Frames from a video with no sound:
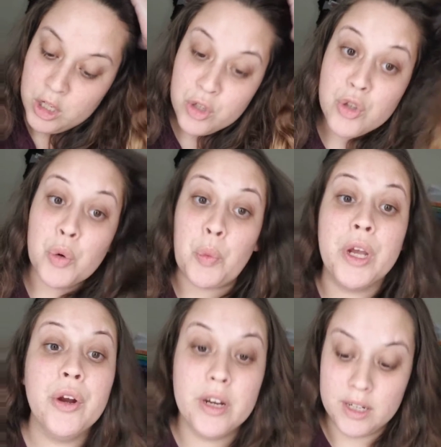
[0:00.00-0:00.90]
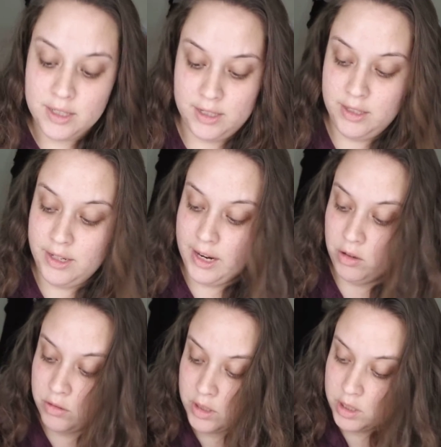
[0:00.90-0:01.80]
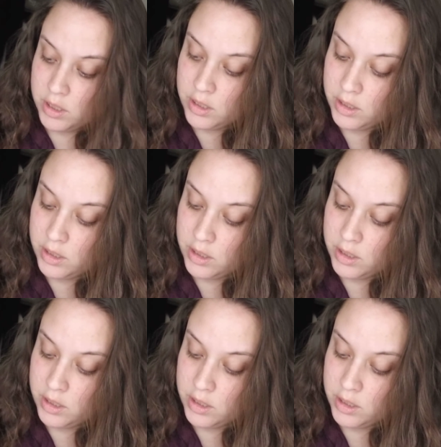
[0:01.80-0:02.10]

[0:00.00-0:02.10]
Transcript: So we are going to test it out.